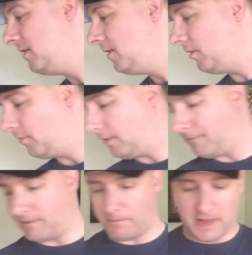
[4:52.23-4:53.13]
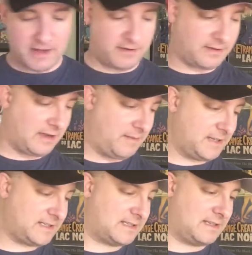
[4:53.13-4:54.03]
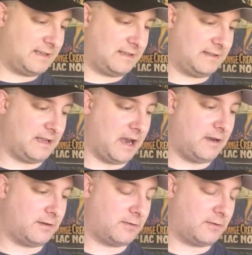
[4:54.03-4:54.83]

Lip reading: Or from modern comics, the Iron